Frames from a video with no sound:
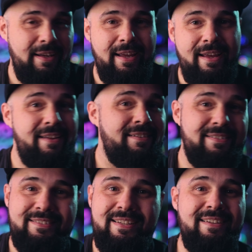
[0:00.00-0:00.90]
And
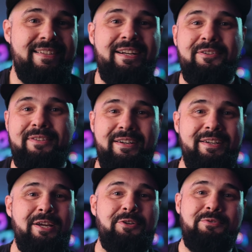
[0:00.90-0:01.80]
yeah, get out there,
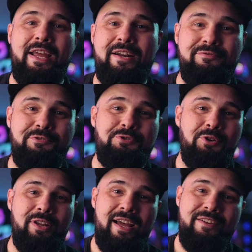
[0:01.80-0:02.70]
get creative,
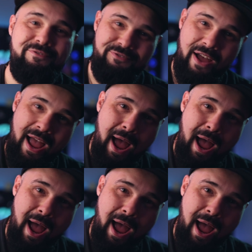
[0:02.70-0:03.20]
enjoy life.